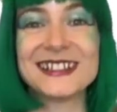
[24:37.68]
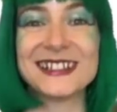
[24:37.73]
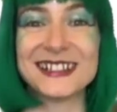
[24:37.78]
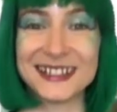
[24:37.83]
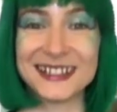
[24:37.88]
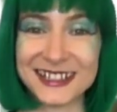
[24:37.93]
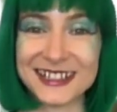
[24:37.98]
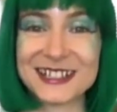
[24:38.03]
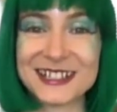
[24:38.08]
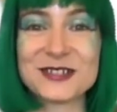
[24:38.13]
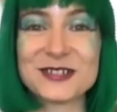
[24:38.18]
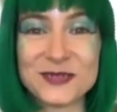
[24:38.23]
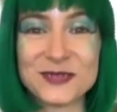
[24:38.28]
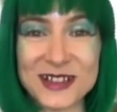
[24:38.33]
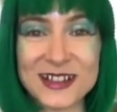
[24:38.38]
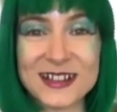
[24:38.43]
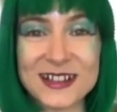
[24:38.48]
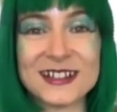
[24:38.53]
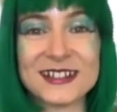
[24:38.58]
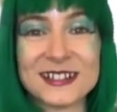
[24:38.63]
Yes,
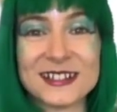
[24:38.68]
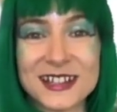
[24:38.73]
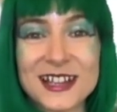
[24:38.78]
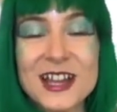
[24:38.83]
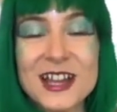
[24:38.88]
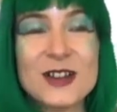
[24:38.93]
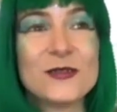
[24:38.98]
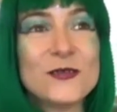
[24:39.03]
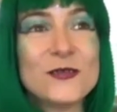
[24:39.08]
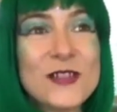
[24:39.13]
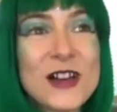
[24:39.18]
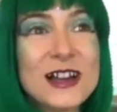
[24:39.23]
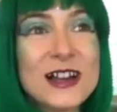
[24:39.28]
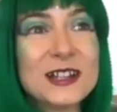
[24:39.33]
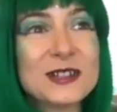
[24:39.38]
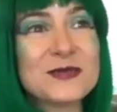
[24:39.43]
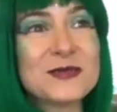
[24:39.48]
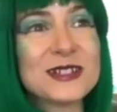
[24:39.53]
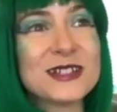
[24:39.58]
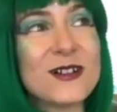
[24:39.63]
fun.
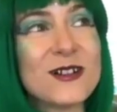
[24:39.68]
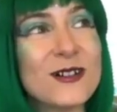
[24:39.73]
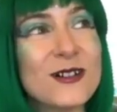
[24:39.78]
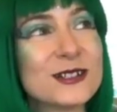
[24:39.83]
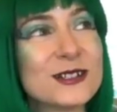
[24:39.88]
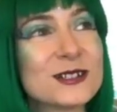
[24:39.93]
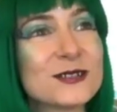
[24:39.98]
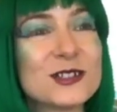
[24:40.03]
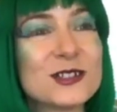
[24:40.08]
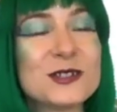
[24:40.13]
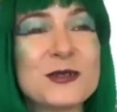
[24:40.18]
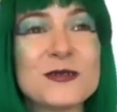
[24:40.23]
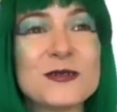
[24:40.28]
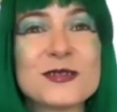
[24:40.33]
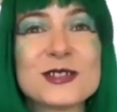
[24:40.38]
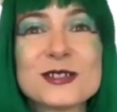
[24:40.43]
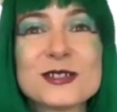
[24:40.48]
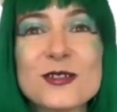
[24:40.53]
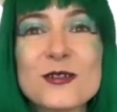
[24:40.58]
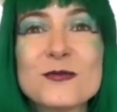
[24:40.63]
But also you have
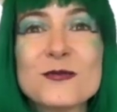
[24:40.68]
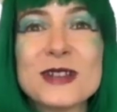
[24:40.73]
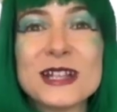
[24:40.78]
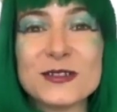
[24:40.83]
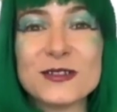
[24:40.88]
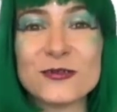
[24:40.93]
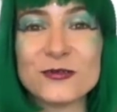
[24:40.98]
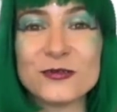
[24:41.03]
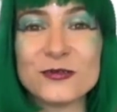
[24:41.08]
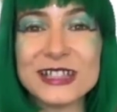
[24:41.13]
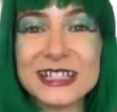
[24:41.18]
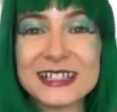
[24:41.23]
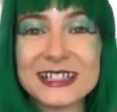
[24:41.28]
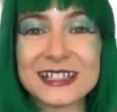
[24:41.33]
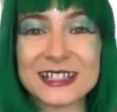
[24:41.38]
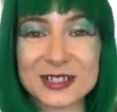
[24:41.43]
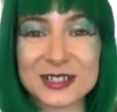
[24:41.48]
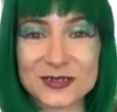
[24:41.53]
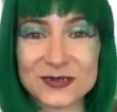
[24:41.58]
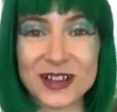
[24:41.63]
so many
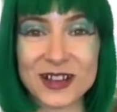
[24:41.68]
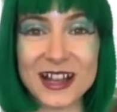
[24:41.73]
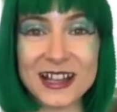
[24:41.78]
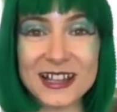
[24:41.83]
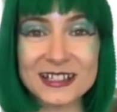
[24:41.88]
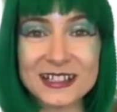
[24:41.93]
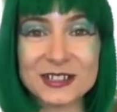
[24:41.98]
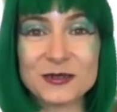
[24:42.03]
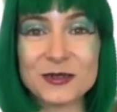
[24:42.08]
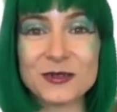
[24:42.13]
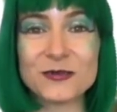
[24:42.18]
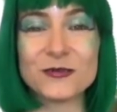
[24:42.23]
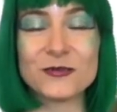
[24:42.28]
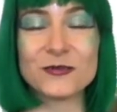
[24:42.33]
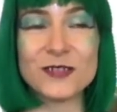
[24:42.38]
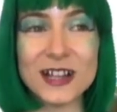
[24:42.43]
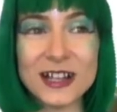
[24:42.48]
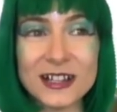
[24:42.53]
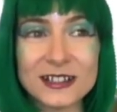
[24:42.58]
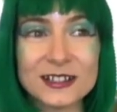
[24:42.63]
feelings, right? You have
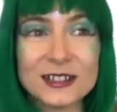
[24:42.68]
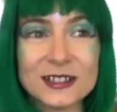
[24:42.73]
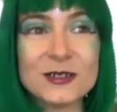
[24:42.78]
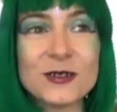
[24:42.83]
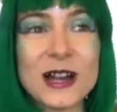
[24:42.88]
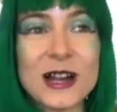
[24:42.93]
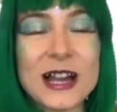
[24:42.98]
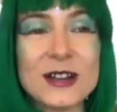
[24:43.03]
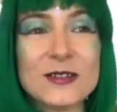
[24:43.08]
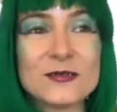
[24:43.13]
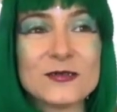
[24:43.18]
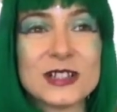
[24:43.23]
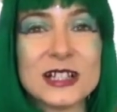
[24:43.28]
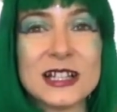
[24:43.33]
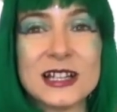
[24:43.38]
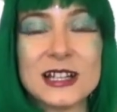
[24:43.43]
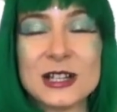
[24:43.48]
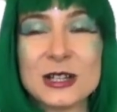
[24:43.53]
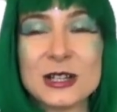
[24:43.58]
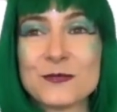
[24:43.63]
fun, you
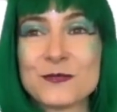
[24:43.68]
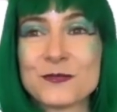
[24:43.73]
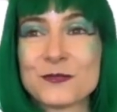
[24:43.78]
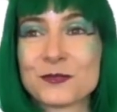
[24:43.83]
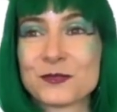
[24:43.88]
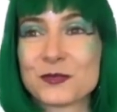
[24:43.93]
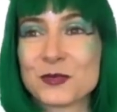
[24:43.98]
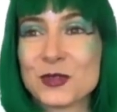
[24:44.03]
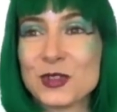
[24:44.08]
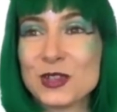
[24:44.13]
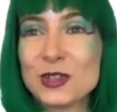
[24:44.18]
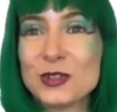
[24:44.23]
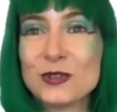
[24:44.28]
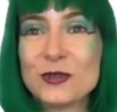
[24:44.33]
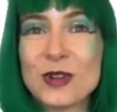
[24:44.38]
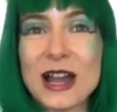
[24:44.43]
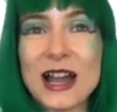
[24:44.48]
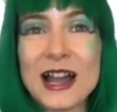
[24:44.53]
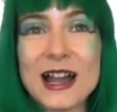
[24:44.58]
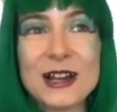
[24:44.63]

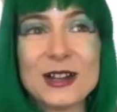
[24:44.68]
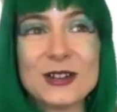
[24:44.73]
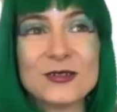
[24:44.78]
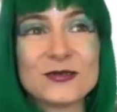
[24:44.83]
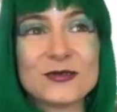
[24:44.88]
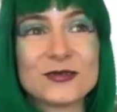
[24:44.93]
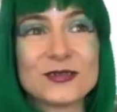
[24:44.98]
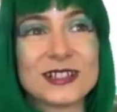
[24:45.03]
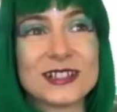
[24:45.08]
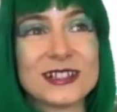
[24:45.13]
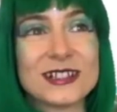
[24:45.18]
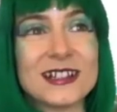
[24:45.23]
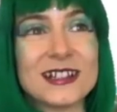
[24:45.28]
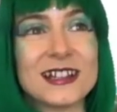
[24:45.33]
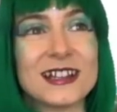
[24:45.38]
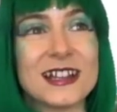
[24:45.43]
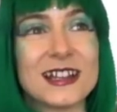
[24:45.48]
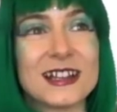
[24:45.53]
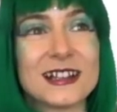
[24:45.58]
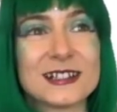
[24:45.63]
have
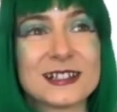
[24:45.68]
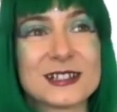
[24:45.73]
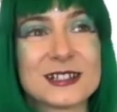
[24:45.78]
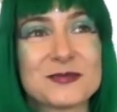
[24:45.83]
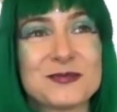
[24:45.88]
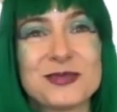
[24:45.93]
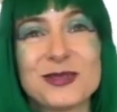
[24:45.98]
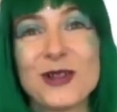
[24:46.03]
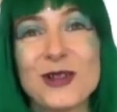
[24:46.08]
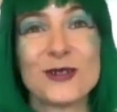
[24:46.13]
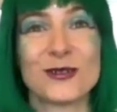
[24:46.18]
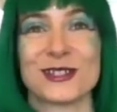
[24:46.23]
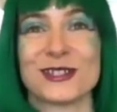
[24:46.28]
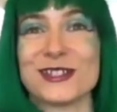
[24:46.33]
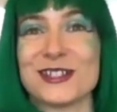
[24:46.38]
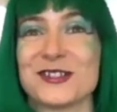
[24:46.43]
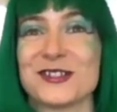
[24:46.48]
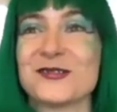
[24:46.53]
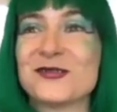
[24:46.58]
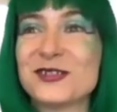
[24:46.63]

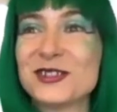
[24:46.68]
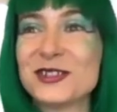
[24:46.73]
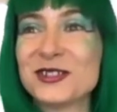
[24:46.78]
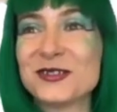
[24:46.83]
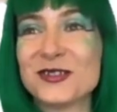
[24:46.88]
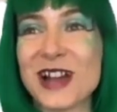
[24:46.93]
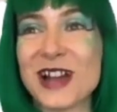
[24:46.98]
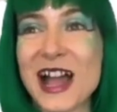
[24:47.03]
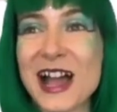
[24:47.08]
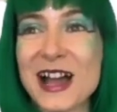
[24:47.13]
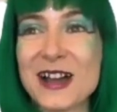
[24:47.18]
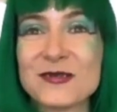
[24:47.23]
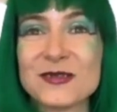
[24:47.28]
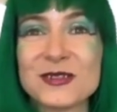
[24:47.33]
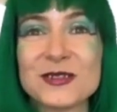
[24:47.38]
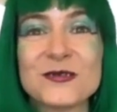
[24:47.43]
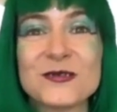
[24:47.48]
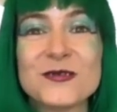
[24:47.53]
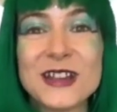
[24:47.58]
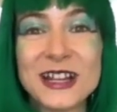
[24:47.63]
explosive, you have
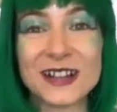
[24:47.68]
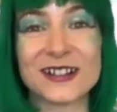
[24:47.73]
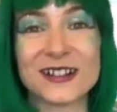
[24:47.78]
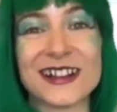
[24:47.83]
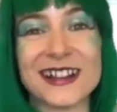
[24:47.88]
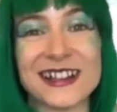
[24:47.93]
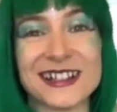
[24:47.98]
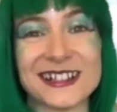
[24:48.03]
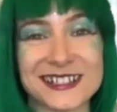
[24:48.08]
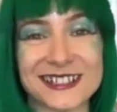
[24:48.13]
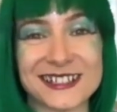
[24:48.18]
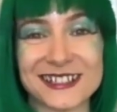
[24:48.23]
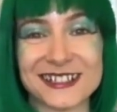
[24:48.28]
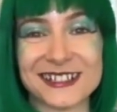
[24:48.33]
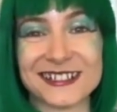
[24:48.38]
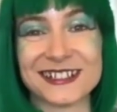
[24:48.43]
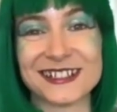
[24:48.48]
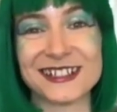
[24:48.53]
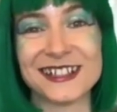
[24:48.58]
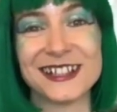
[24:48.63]

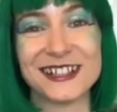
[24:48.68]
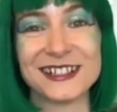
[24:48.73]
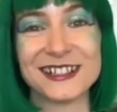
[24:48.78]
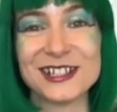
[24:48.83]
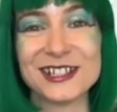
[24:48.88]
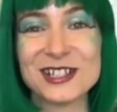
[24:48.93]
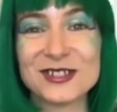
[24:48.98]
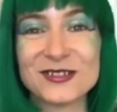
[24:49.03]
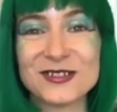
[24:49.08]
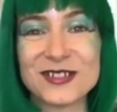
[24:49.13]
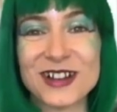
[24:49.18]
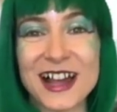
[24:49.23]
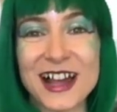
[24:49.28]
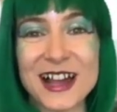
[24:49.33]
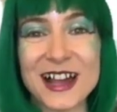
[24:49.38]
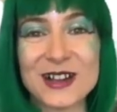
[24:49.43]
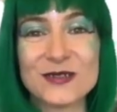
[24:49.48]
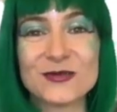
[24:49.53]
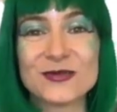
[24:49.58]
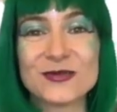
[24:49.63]
invigorated, you
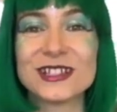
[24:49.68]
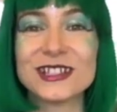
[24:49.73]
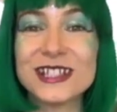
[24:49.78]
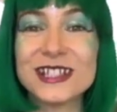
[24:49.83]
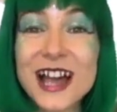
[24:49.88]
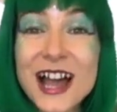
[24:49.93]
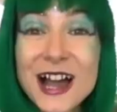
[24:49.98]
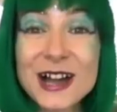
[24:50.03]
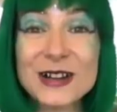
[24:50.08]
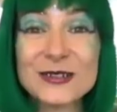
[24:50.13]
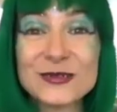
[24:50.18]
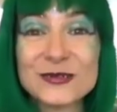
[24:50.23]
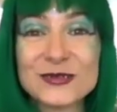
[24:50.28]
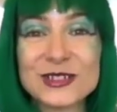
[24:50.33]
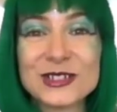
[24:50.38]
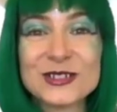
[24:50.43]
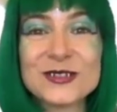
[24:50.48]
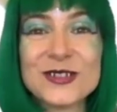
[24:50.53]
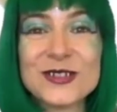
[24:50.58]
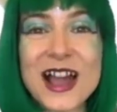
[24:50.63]
have love,
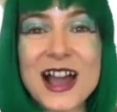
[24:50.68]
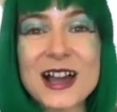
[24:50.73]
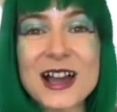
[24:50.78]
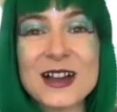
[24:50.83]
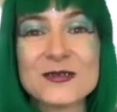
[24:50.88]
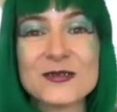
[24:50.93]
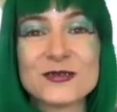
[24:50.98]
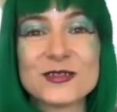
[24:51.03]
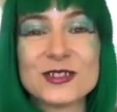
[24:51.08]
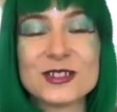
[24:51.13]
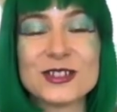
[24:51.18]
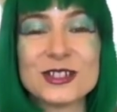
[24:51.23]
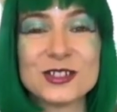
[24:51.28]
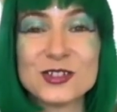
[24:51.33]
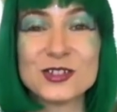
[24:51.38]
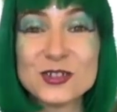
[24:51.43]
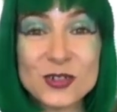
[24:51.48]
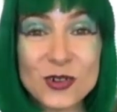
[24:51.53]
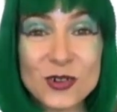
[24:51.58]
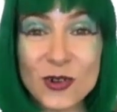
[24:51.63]
you have
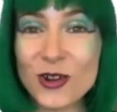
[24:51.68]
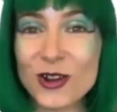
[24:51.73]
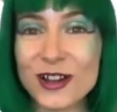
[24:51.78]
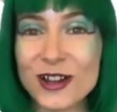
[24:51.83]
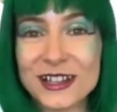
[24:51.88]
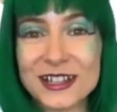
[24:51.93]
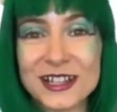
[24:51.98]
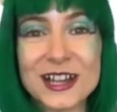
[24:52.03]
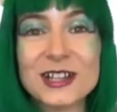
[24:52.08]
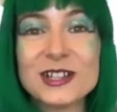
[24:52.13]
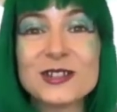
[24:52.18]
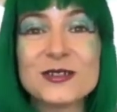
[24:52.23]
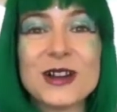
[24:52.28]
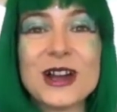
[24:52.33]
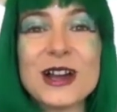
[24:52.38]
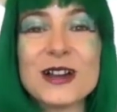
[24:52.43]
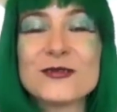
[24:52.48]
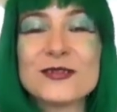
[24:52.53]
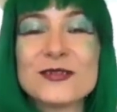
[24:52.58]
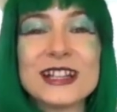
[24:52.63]
joy, you
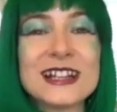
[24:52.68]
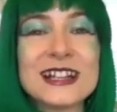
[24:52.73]
have